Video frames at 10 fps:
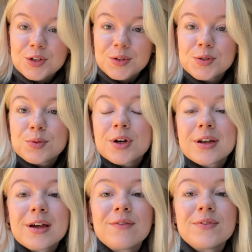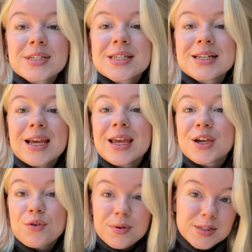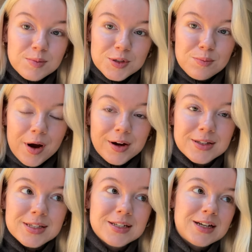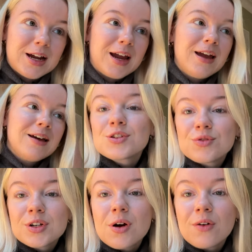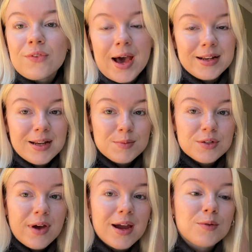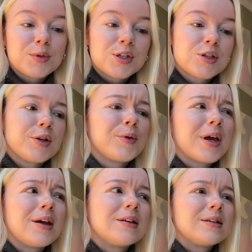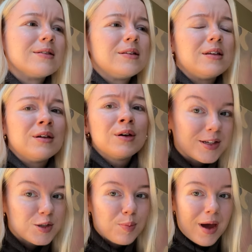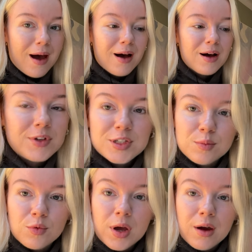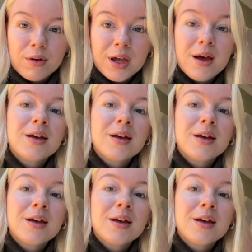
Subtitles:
and Jonas, we're gonna visit a Christmas market today at a street called Værnedamsvej, which is located in the Frederiksberg vegetable area,